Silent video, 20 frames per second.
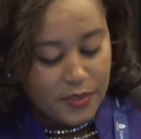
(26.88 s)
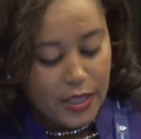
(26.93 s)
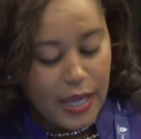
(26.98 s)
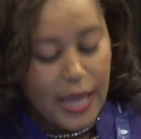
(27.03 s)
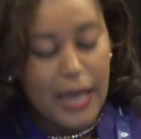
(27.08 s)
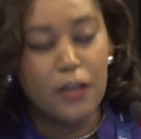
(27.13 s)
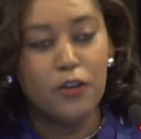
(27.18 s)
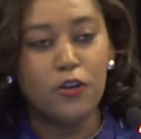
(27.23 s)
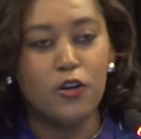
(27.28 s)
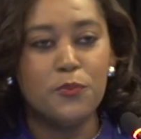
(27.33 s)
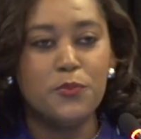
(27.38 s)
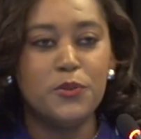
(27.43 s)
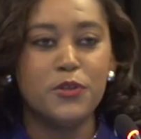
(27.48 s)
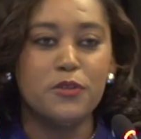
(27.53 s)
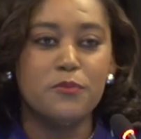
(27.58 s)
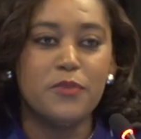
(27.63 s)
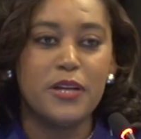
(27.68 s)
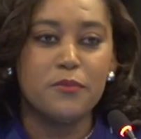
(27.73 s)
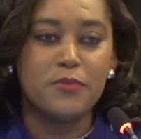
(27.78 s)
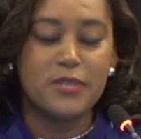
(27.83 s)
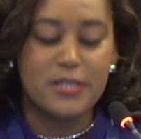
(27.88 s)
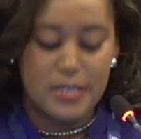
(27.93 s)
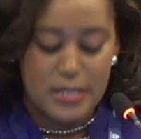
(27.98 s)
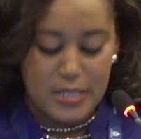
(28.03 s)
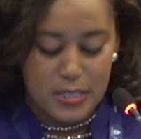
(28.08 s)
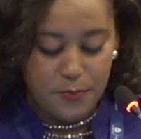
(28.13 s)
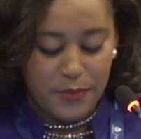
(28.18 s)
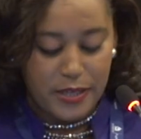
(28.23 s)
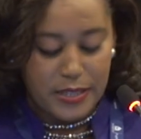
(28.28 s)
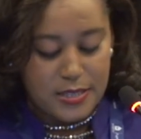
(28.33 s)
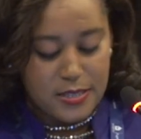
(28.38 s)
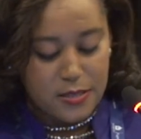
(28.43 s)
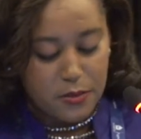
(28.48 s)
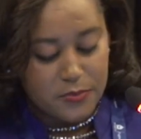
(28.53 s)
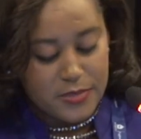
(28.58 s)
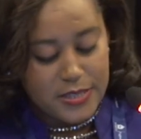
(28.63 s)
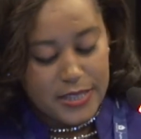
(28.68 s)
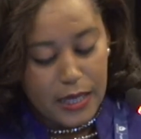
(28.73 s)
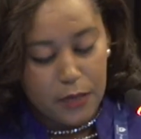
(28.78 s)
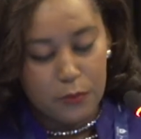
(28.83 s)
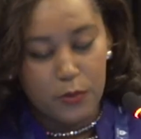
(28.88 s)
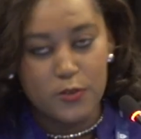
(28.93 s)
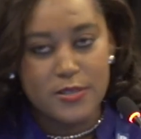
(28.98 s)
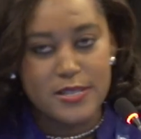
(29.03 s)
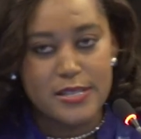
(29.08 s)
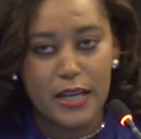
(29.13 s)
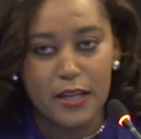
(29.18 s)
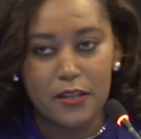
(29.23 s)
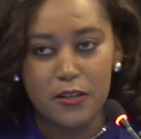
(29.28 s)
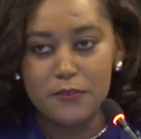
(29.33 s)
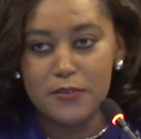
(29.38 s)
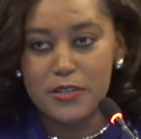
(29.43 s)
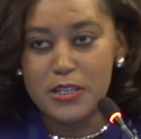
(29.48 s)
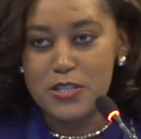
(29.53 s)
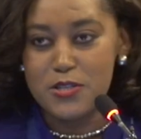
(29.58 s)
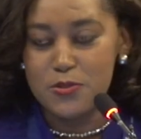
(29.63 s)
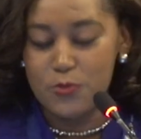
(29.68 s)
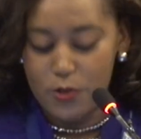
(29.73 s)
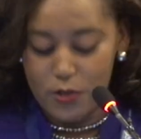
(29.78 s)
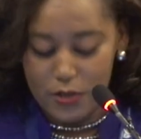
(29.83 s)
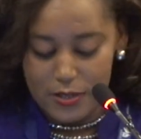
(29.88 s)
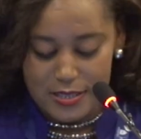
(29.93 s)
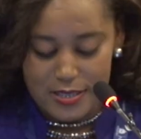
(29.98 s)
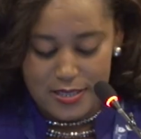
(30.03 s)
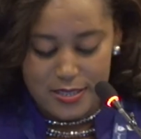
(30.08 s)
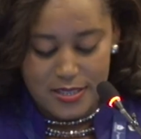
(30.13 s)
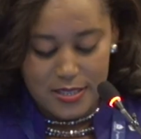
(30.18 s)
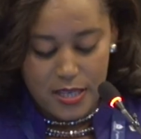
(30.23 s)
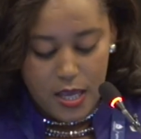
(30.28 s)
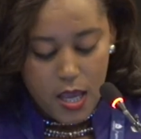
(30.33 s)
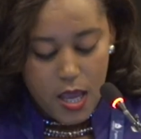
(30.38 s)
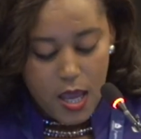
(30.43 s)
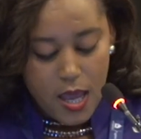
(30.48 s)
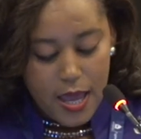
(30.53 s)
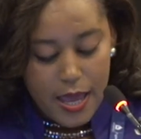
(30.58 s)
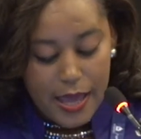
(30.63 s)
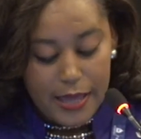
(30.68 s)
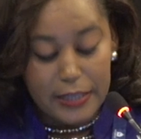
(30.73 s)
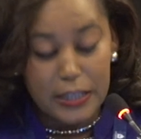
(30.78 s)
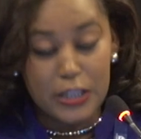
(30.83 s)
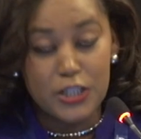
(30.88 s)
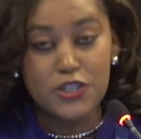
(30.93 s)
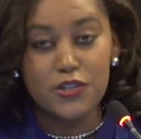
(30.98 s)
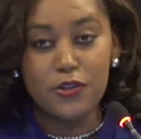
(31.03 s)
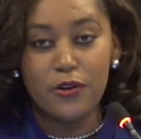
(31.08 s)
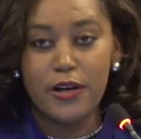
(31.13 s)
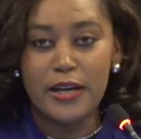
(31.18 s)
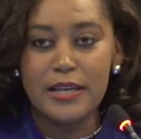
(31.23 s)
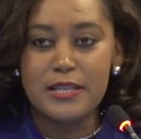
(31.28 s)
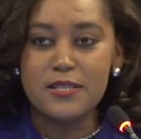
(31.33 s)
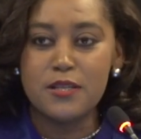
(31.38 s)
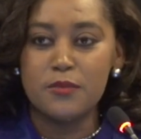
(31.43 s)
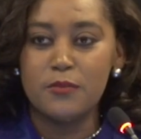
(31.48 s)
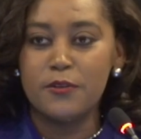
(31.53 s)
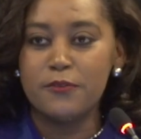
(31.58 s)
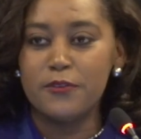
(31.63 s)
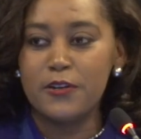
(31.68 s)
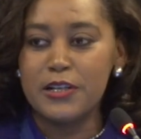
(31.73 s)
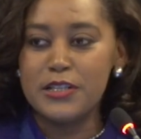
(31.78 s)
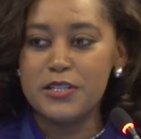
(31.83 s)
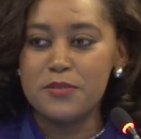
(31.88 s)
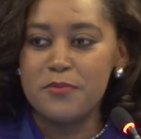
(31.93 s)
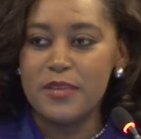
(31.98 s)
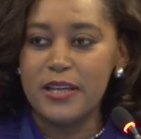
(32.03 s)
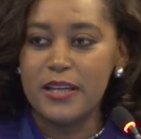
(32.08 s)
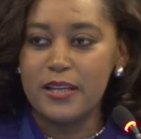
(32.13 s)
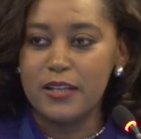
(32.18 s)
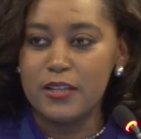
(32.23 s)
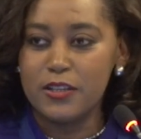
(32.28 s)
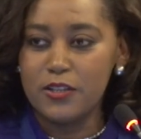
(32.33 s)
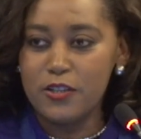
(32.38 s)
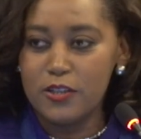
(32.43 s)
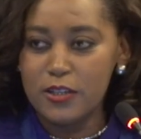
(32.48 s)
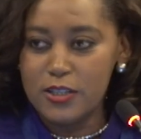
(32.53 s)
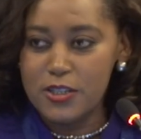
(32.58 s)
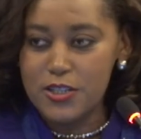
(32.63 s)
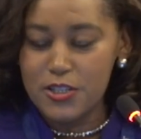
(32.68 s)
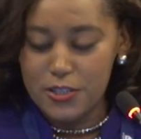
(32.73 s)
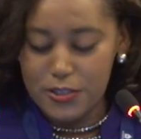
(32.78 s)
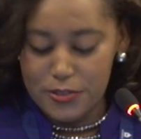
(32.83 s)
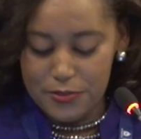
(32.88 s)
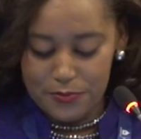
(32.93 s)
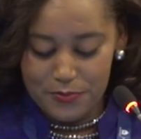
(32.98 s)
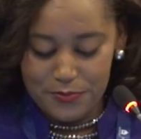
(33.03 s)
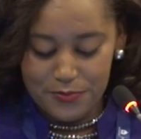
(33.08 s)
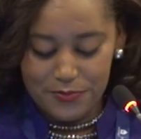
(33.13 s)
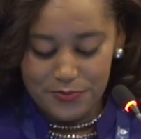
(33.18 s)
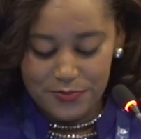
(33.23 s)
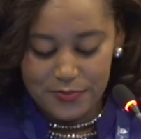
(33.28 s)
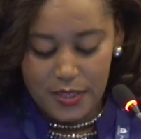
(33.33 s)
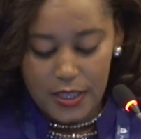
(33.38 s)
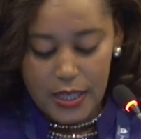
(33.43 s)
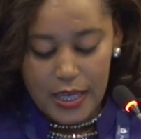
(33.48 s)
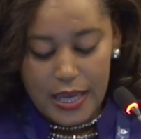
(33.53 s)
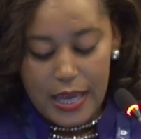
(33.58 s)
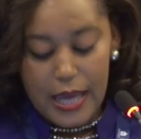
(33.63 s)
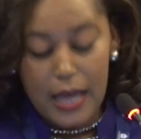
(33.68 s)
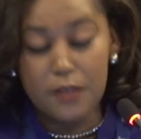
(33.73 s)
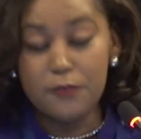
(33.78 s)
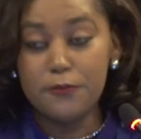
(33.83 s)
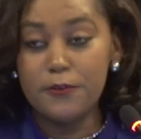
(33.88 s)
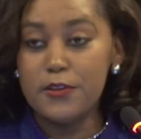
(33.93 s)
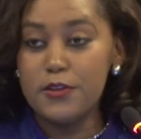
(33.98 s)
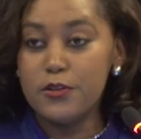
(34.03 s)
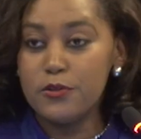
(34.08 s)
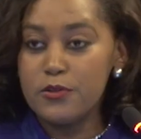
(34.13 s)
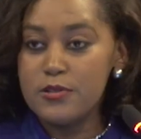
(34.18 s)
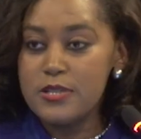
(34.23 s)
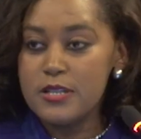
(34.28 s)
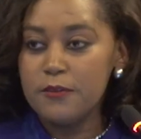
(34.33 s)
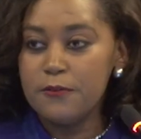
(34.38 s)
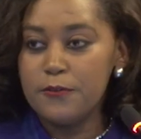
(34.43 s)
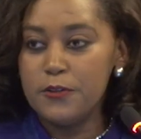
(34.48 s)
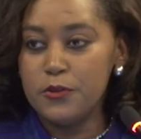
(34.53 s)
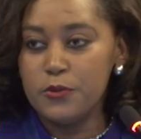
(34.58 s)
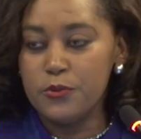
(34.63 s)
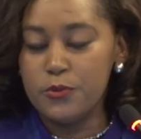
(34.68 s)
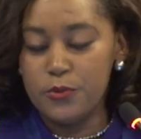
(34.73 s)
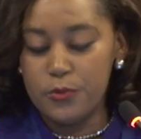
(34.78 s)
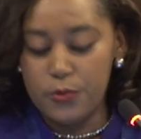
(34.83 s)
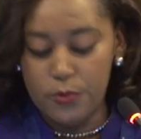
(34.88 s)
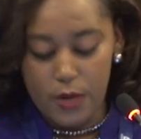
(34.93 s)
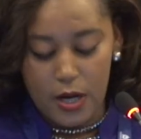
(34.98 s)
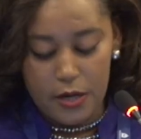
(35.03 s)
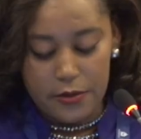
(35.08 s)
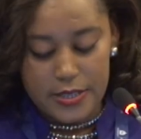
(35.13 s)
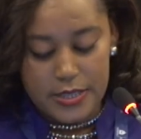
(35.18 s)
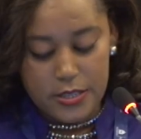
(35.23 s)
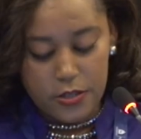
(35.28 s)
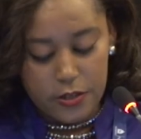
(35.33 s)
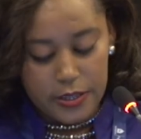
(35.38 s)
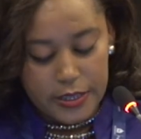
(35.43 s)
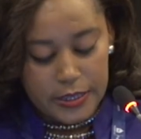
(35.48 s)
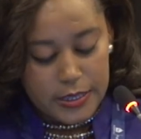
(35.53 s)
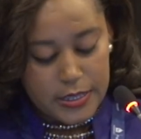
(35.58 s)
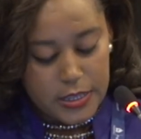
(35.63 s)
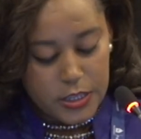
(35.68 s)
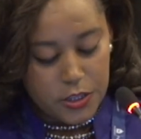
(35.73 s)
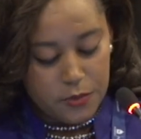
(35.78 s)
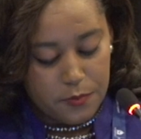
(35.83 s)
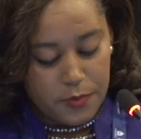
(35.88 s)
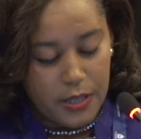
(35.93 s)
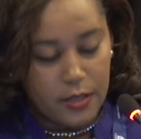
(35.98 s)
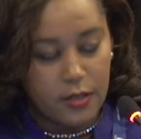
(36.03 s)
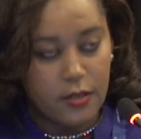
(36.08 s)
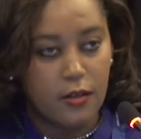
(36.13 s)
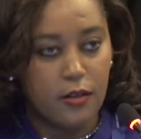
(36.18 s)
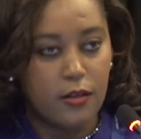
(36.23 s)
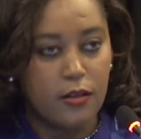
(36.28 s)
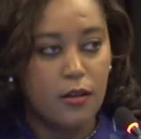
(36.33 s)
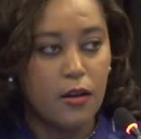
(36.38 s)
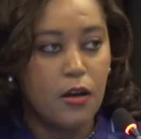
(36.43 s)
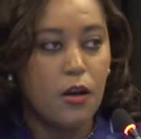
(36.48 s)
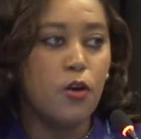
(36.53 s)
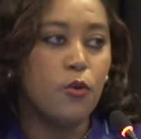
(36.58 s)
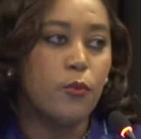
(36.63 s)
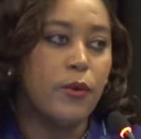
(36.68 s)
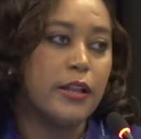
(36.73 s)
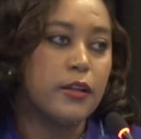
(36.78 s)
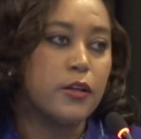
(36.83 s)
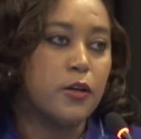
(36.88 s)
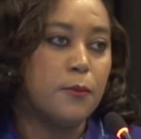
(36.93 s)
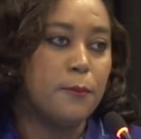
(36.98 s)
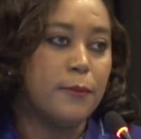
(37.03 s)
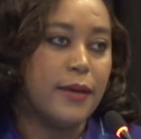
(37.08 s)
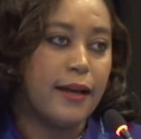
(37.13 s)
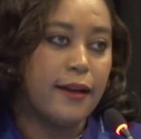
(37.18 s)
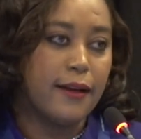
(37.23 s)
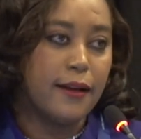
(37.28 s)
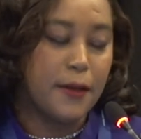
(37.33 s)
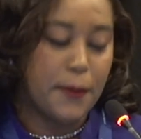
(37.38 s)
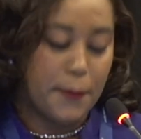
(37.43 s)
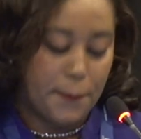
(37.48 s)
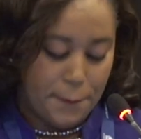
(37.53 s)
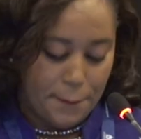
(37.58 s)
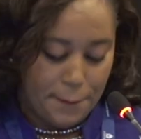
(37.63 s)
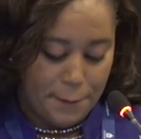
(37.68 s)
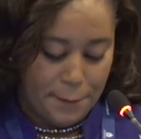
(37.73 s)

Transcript: I hope you'll be able to spend some time outside of these walls and enjoy some of our Jamaican culture. And for those of you who are returning to Jamaica, welcome back.